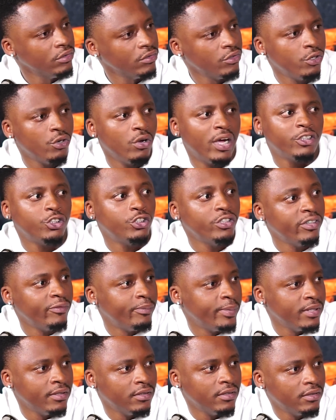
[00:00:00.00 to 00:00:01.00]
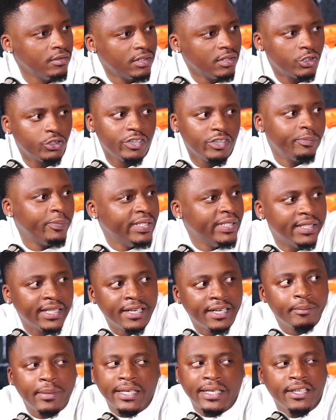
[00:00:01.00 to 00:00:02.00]
I should have been
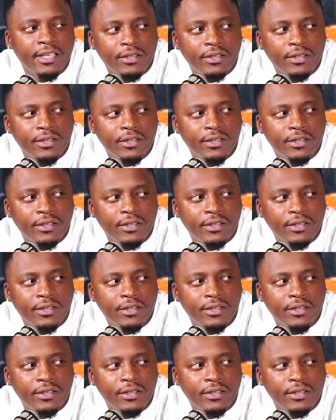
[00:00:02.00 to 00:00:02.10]
done by now.